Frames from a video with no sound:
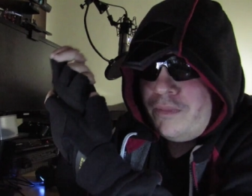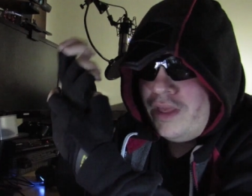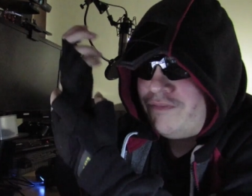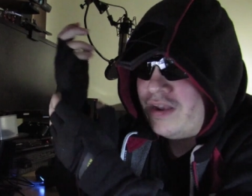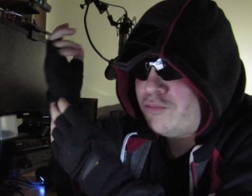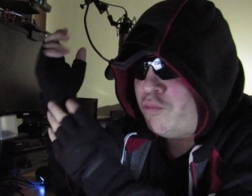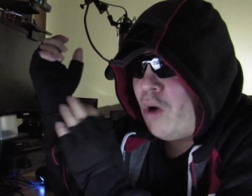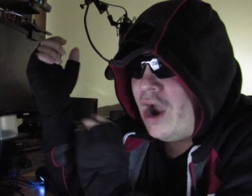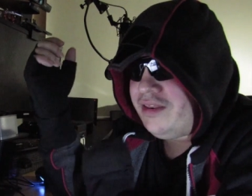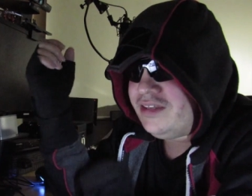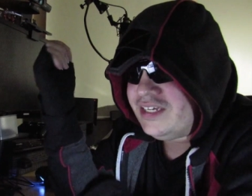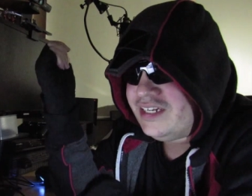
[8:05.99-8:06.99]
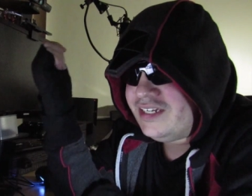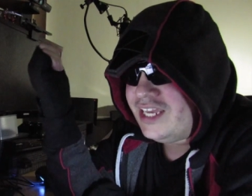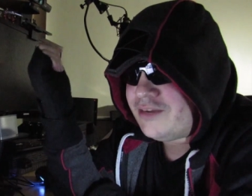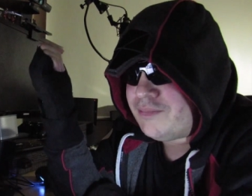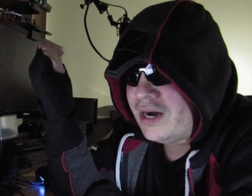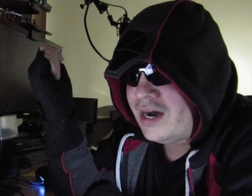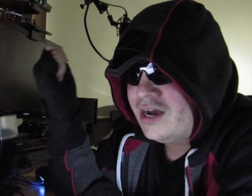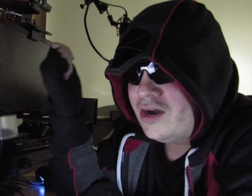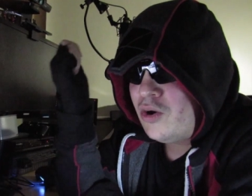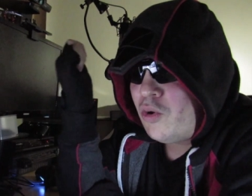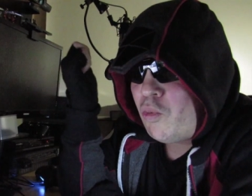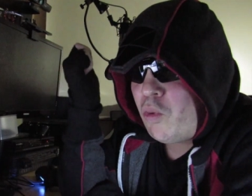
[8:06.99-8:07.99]
In fact, why did the Enigma
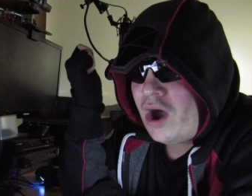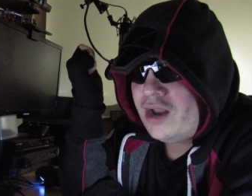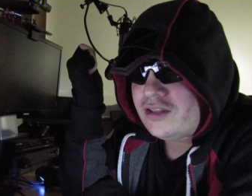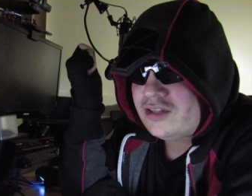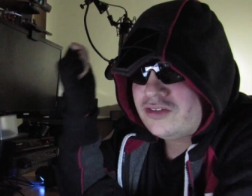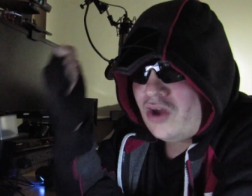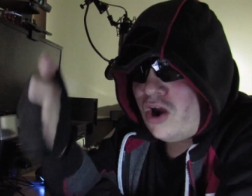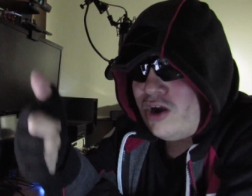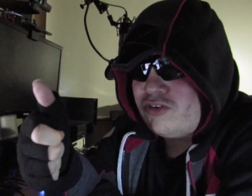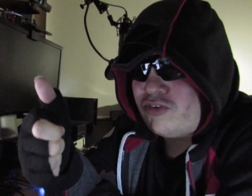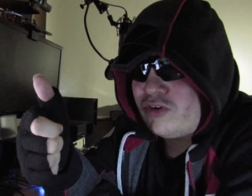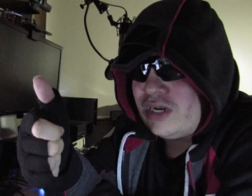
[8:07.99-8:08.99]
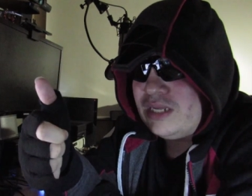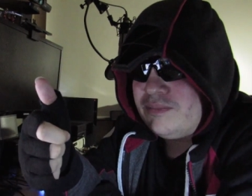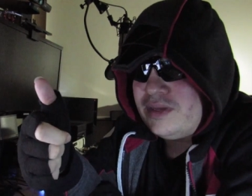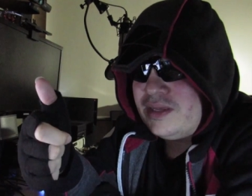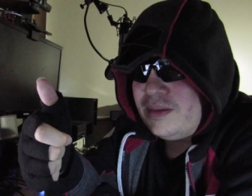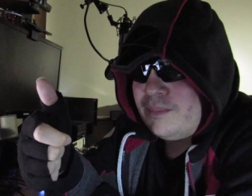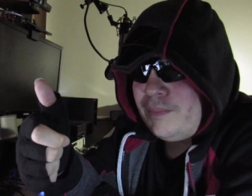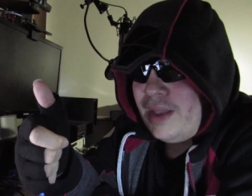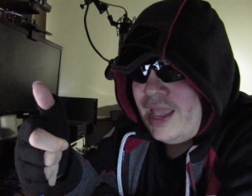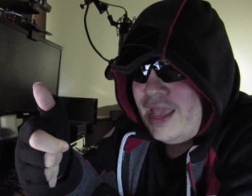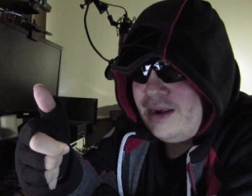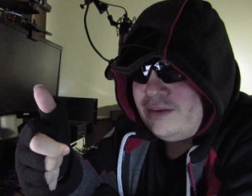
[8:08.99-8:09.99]
want Starscream
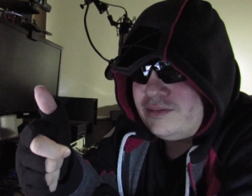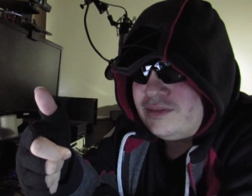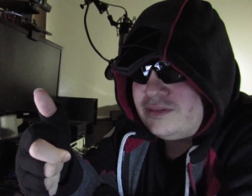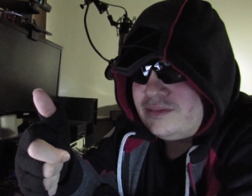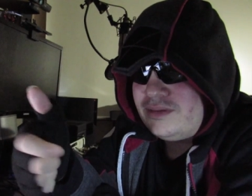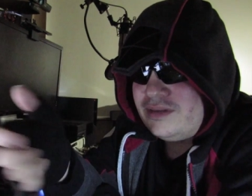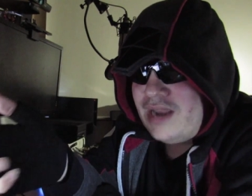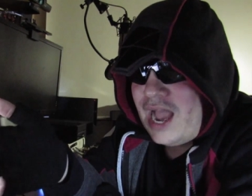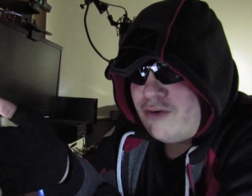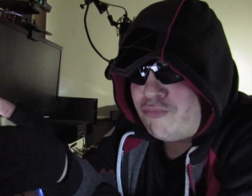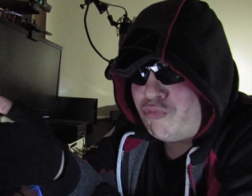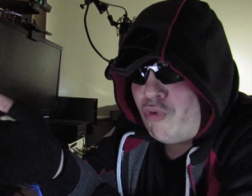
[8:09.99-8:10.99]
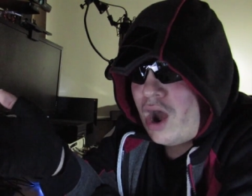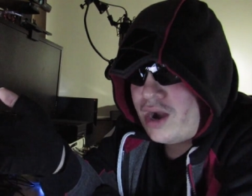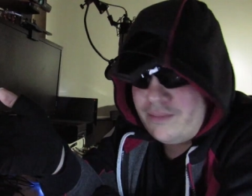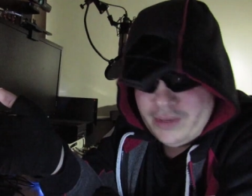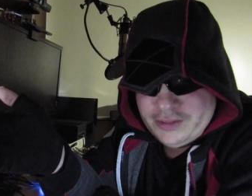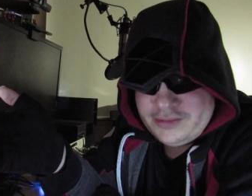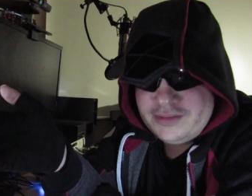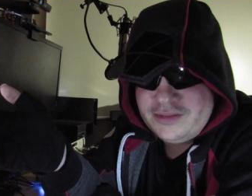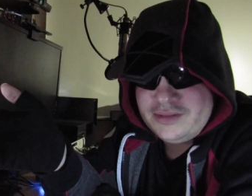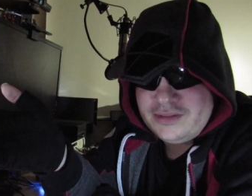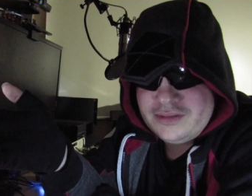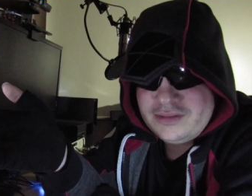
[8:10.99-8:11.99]
and not Rodimus?
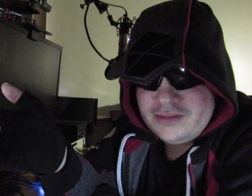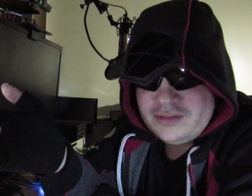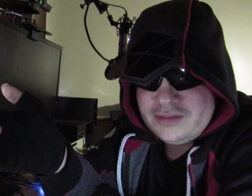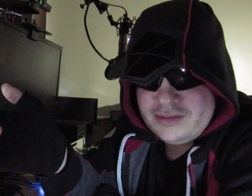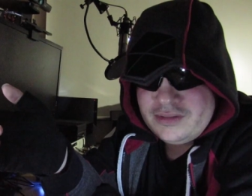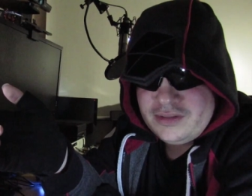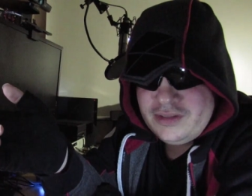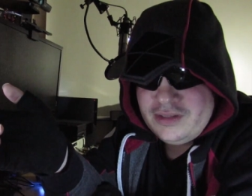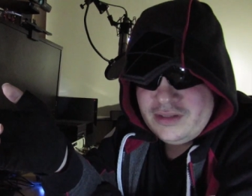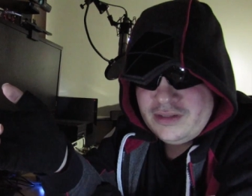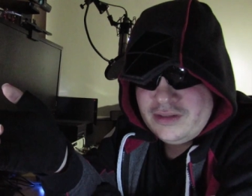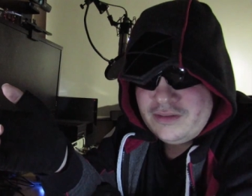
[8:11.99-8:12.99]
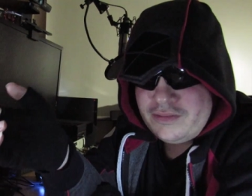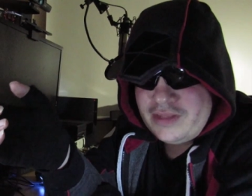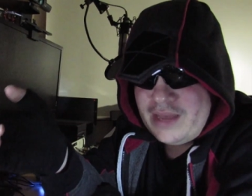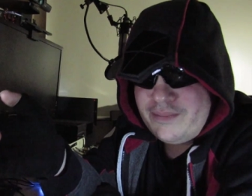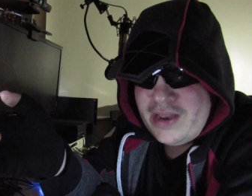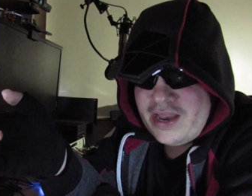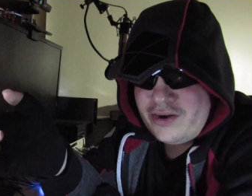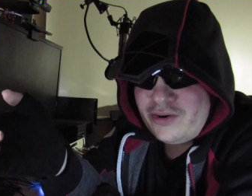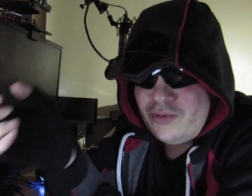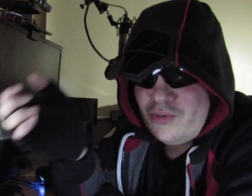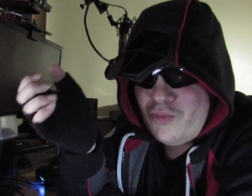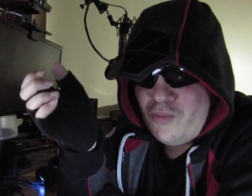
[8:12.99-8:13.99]
for that
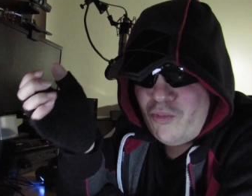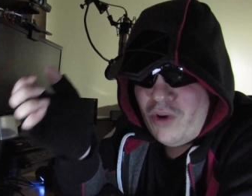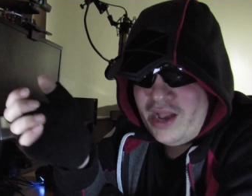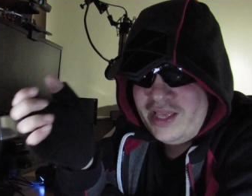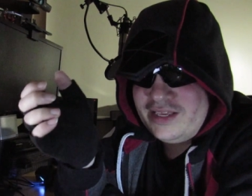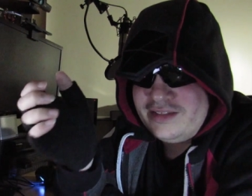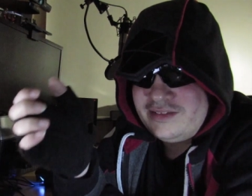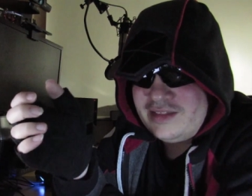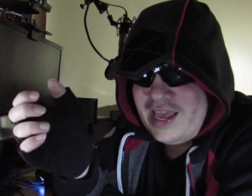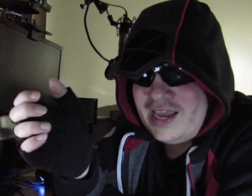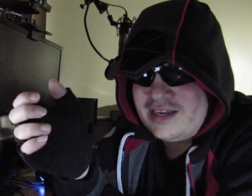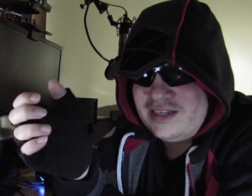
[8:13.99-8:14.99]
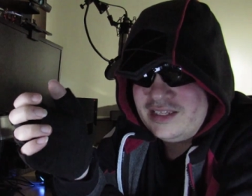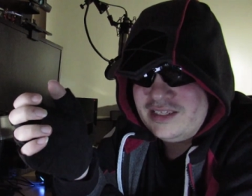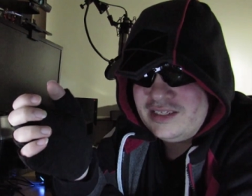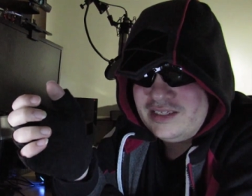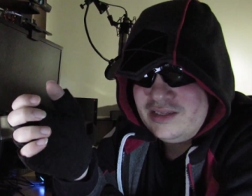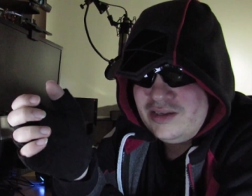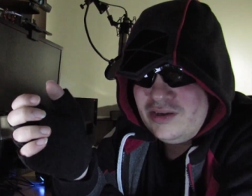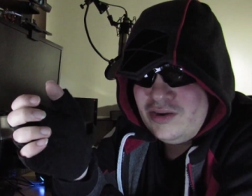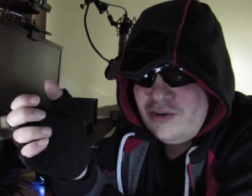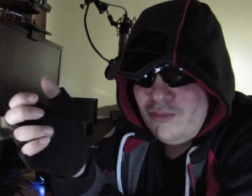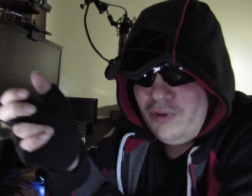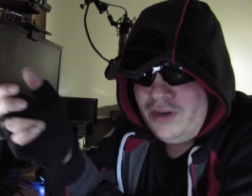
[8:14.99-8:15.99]
matter, why exactly,
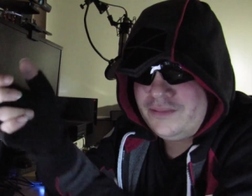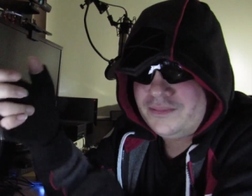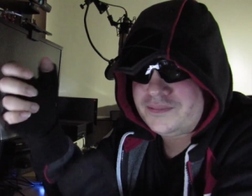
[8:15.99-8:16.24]
what,